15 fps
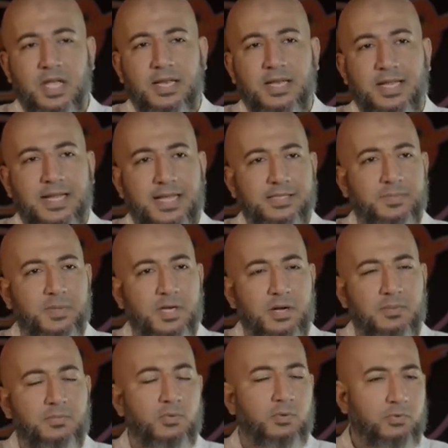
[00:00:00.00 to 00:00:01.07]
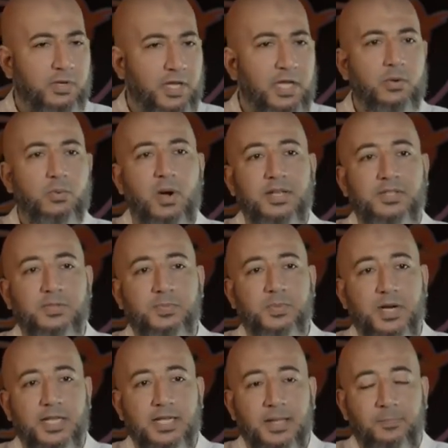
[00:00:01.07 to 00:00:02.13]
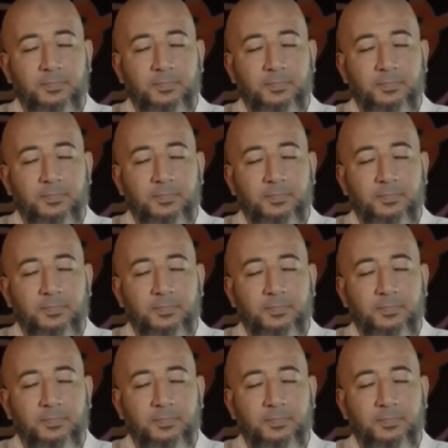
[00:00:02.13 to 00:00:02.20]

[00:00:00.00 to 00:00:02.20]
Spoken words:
that has become really widespread